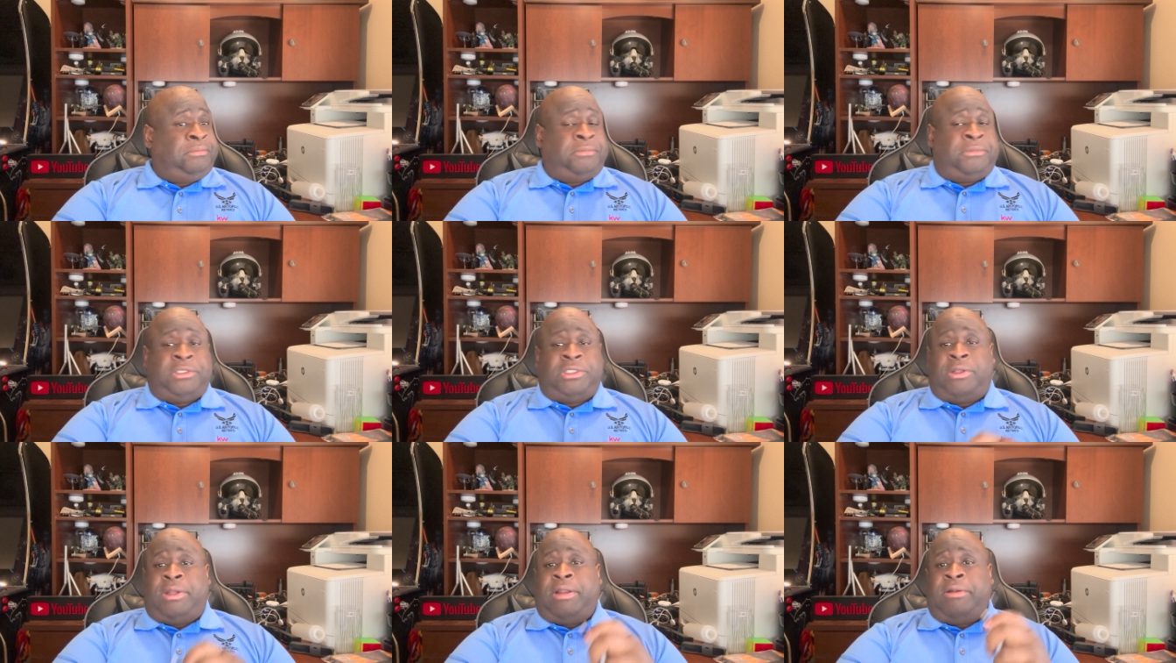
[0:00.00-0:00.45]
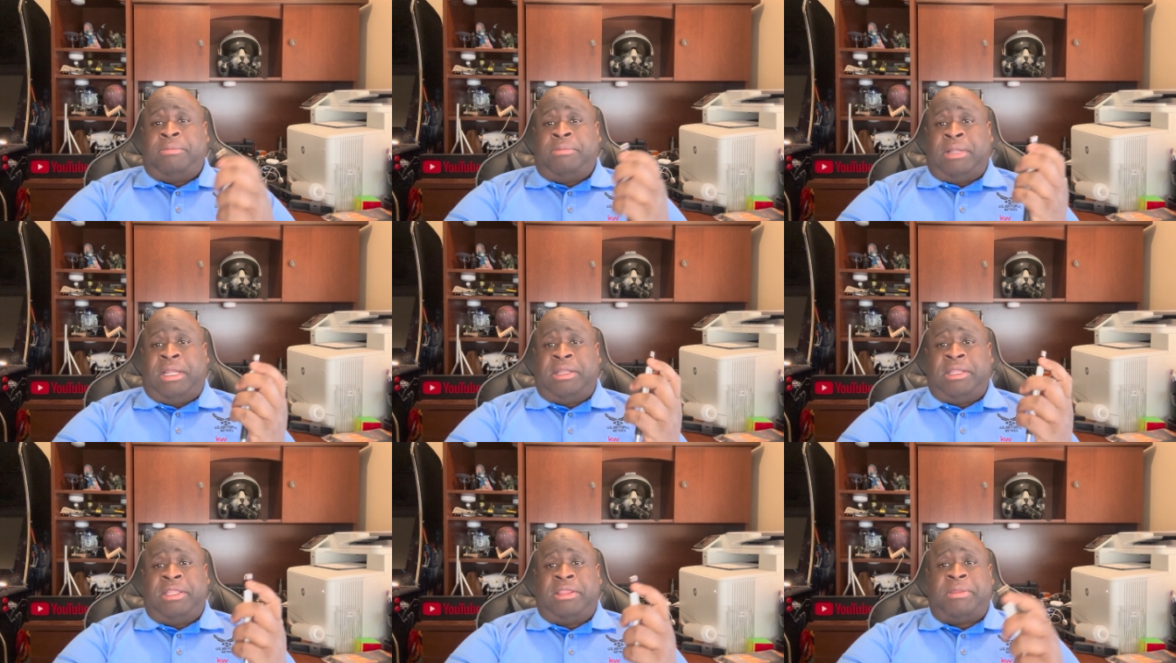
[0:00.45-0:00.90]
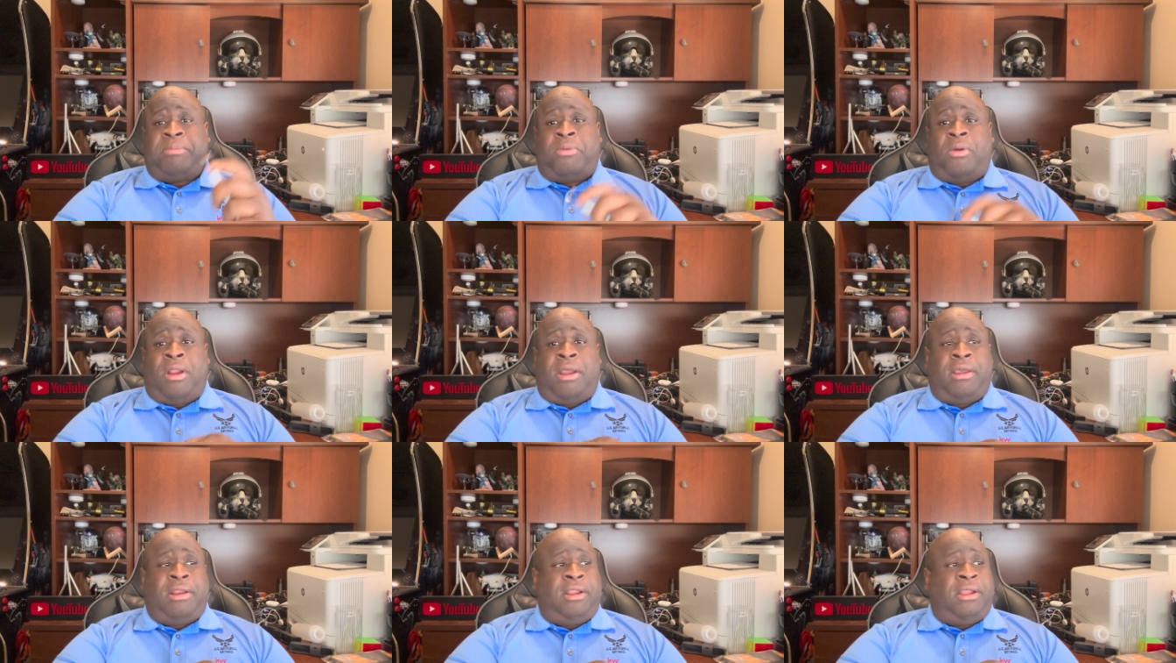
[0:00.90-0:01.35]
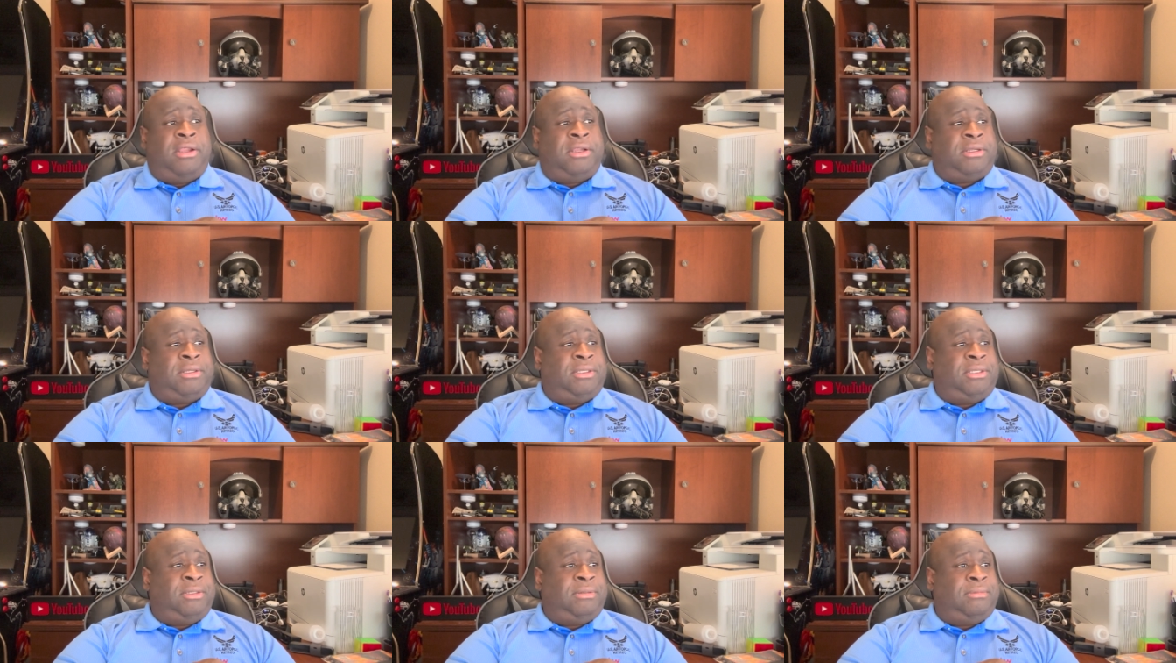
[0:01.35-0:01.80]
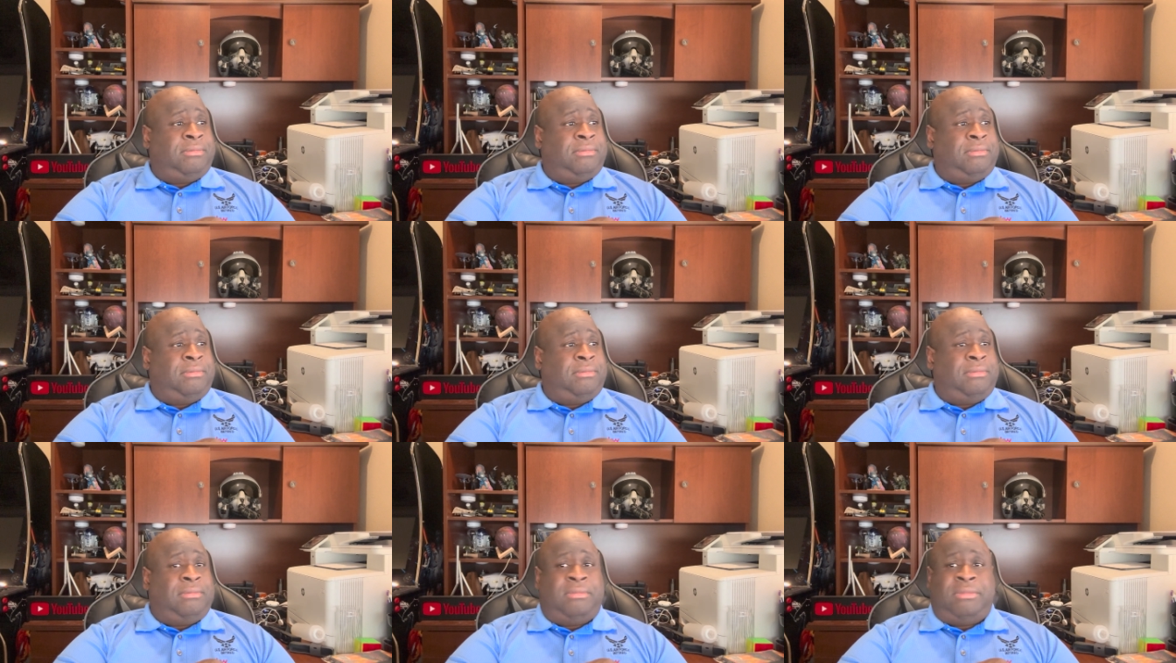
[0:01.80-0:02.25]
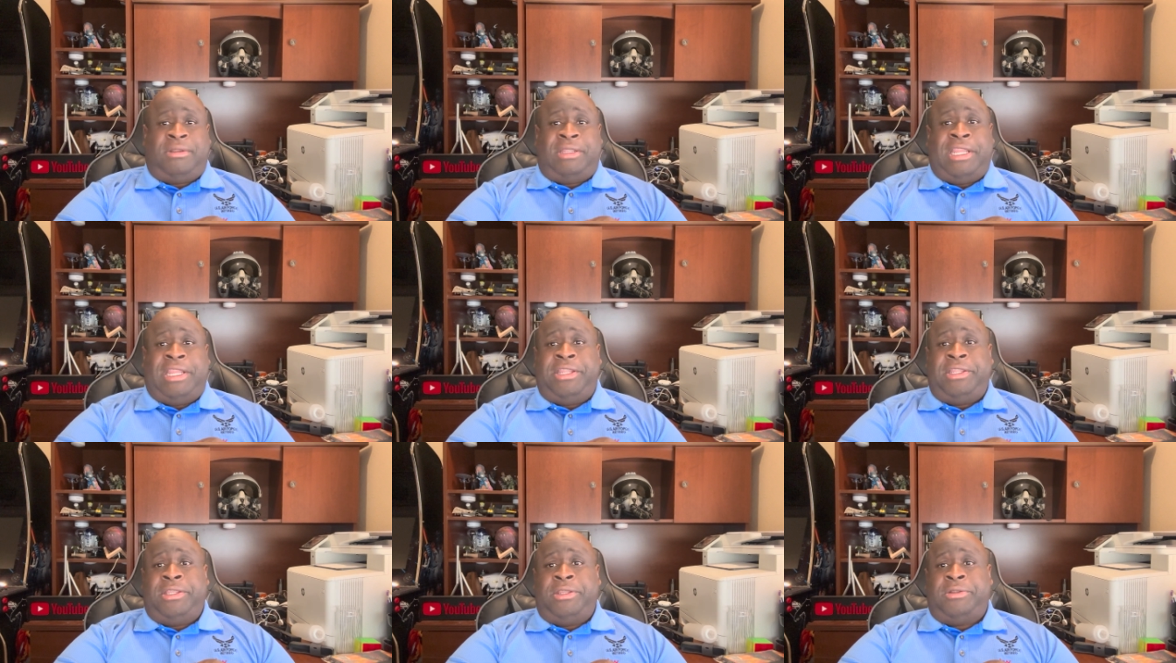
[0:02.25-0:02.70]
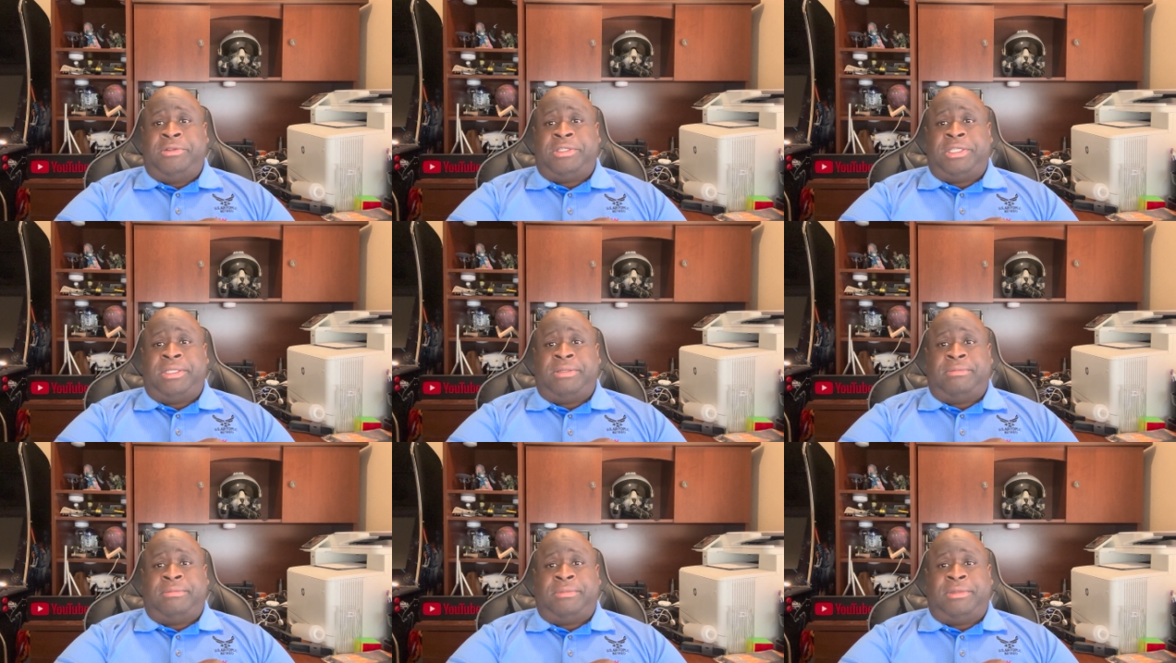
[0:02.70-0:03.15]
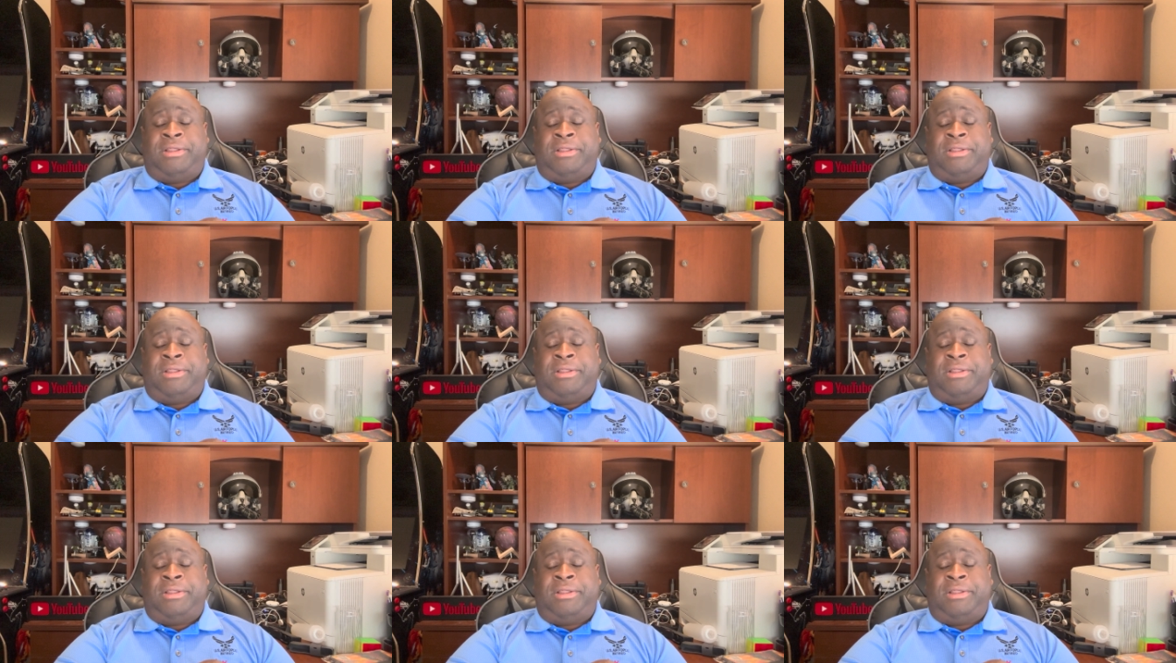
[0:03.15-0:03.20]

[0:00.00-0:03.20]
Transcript: So I, I get the product, can't use it,